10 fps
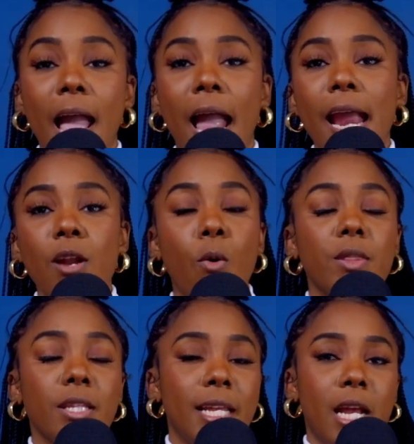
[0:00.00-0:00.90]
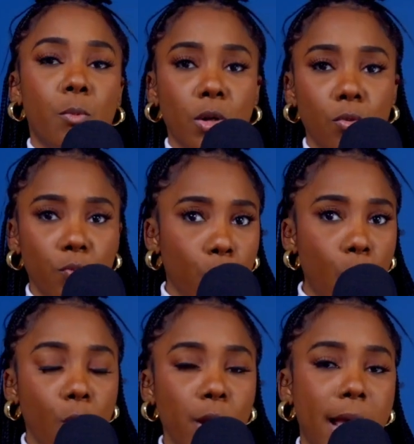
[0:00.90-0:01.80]
And on the day that we
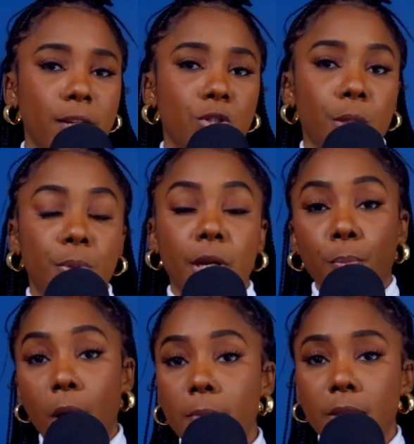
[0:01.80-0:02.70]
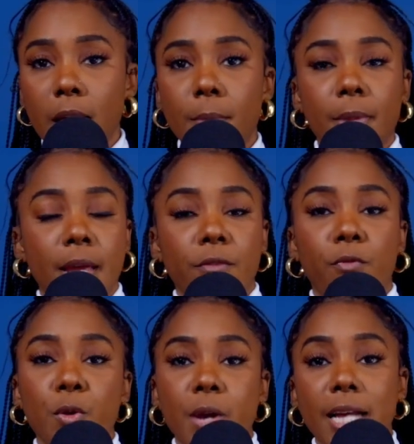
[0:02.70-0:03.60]
record, I usually put a prompt up
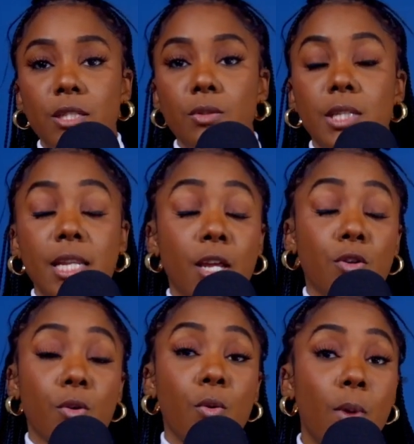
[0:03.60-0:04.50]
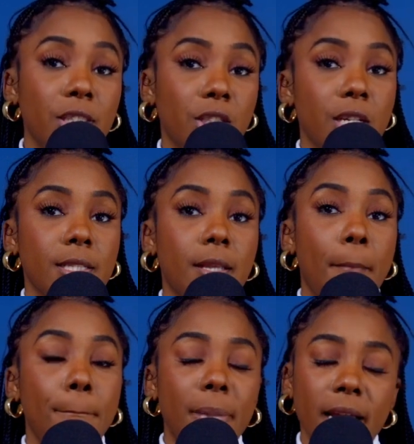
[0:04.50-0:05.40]
for you guys to send in your questions.
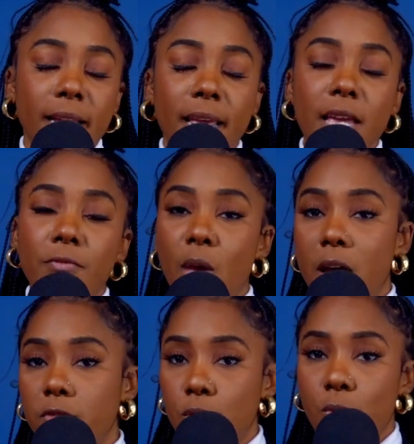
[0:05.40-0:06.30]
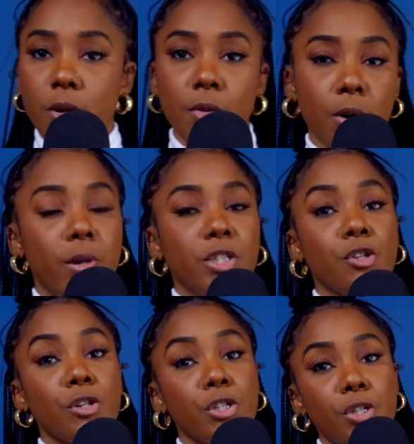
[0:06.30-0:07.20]
But if you have a story or a question
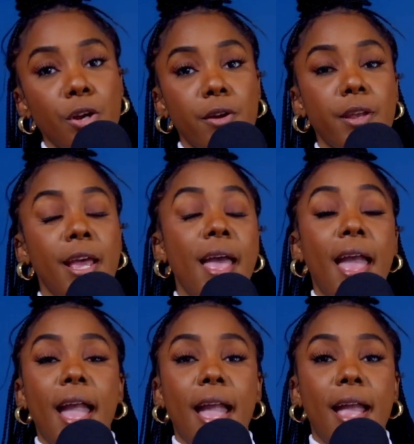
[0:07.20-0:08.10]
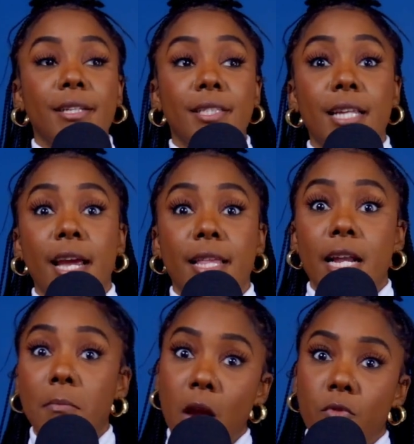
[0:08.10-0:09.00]
or concern, and it's a day that
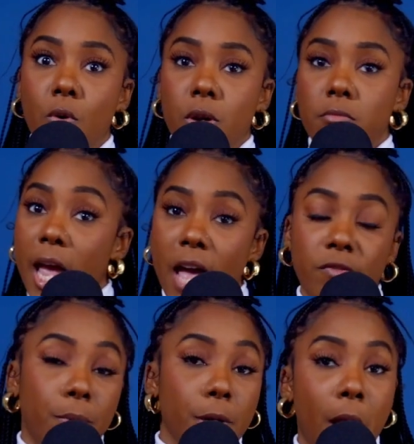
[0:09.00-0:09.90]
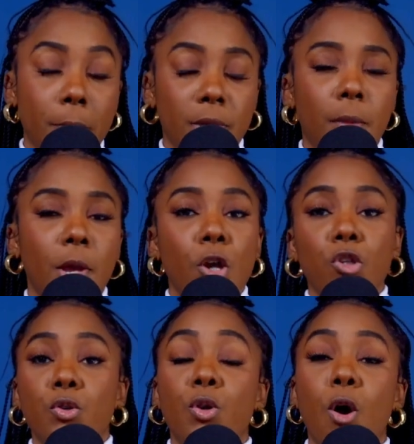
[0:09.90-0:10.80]
I'm not recording, haven't put a prompt up,
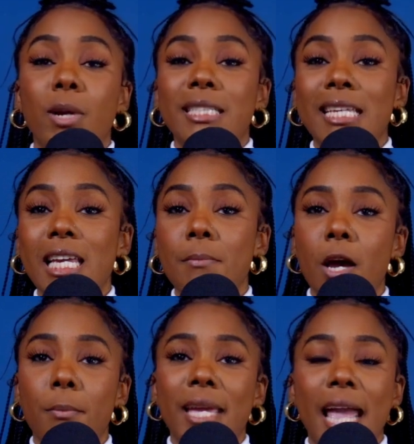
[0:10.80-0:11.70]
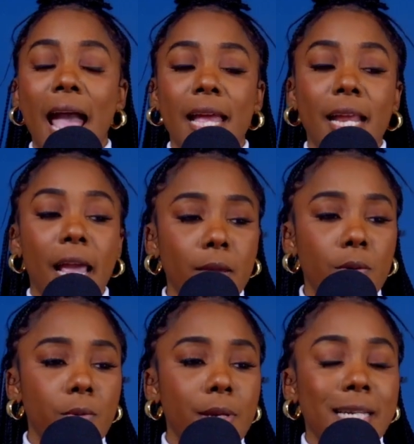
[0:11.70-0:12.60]
you can always email me at
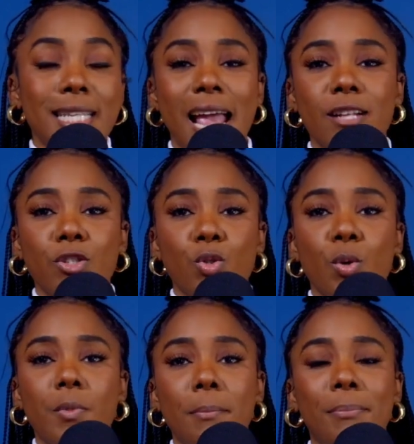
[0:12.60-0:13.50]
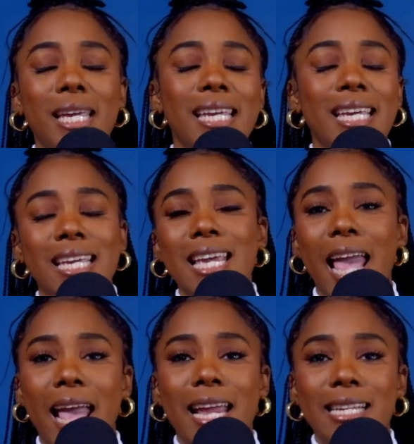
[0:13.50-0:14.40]

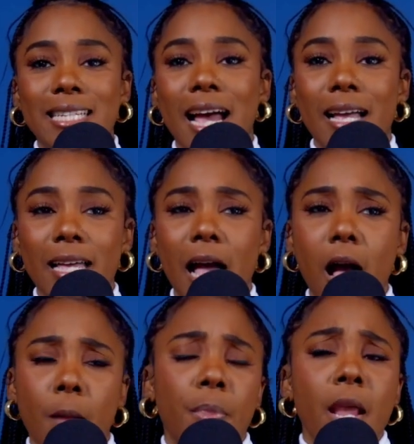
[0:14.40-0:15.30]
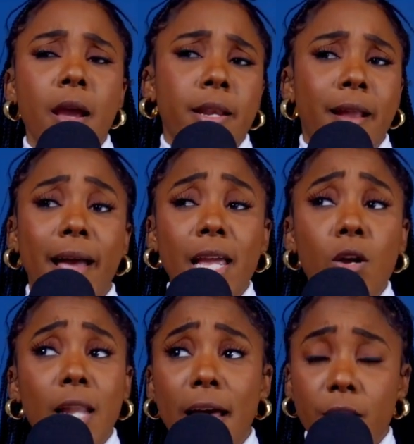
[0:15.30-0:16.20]
inquiries@stormypea.com. Now, I ain't
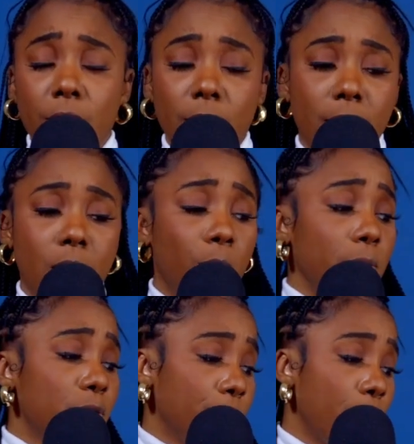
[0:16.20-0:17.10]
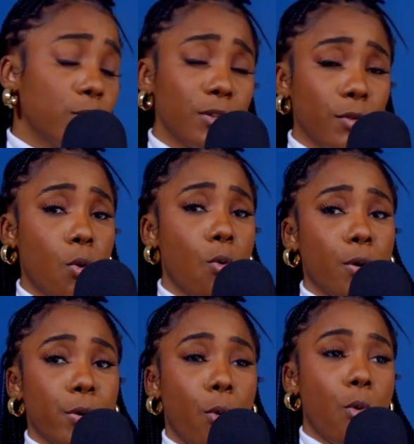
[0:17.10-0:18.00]
gonna lie to y'all. We were supposed to
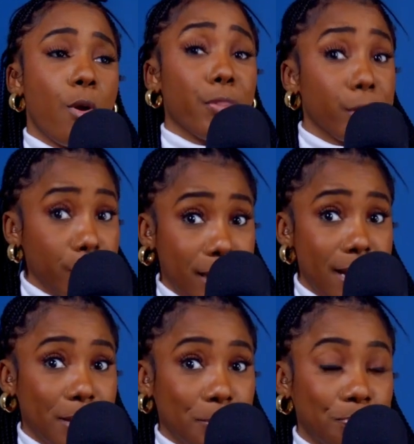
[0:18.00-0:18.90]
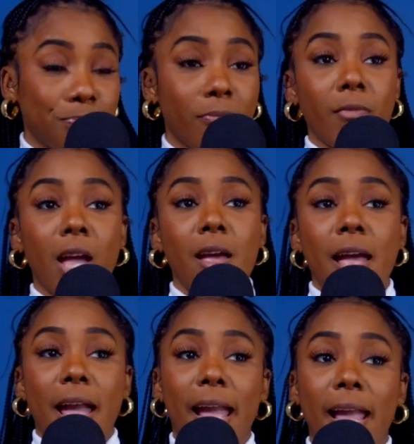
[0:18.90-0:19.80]
record on Thursday,
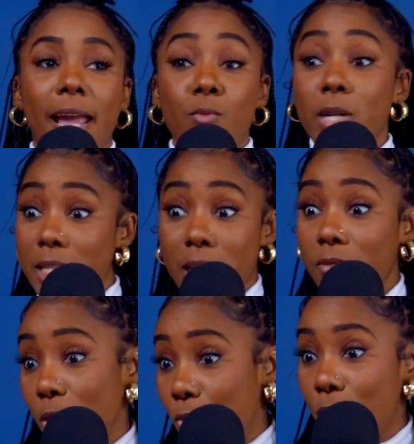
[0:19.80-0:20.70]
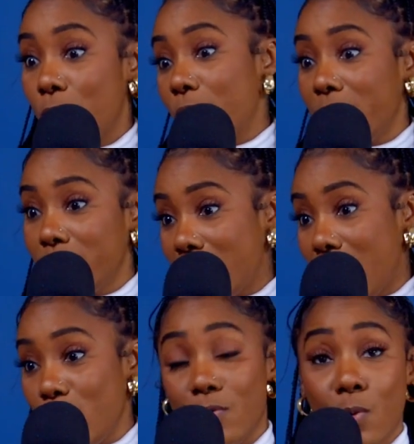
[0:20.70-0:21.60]
and we didn't record on Thursday.
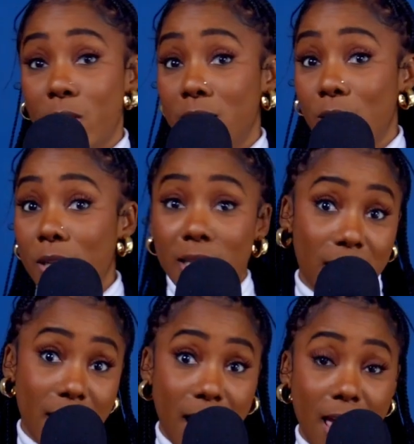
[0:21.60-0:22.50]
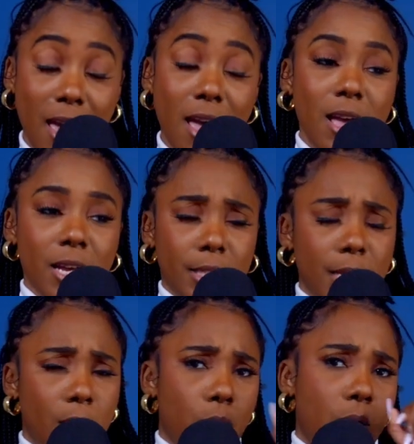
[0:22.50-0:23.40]
We're recording this on a Sunday.
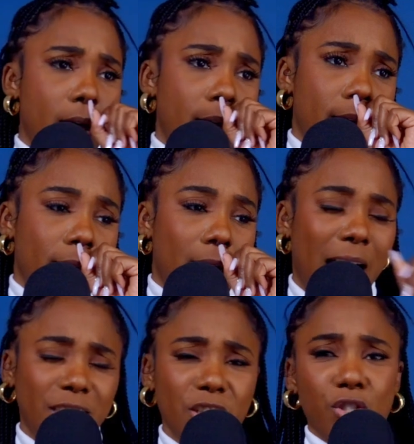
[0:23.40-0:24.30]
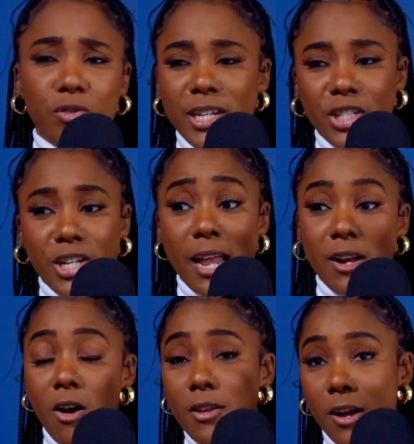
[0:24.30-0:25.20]
So I just screenshotted
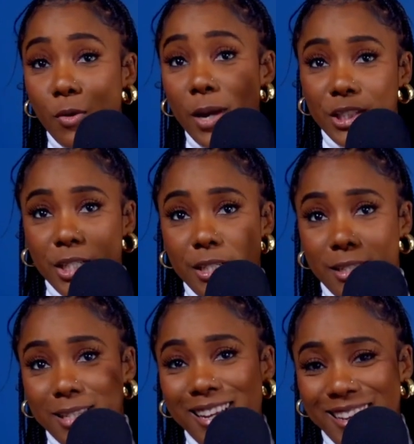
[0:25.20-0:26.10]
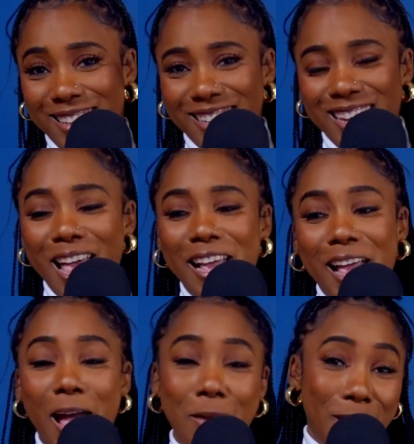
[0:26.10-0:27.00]
all y'all questions
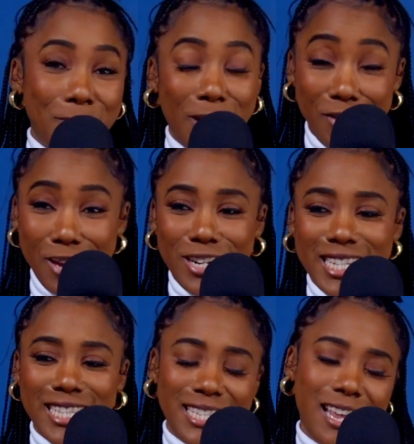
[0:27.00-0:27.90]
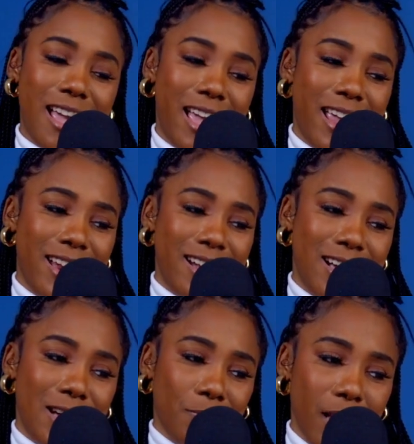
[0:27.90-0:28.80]
and picked my favorites.
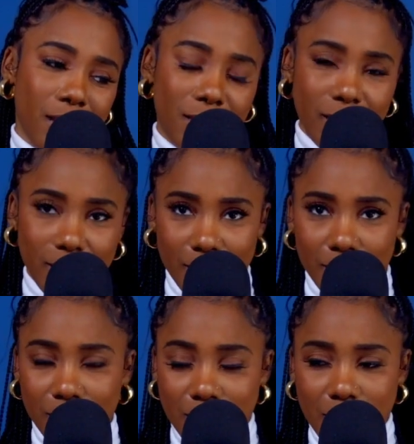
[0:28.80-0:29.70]
And this is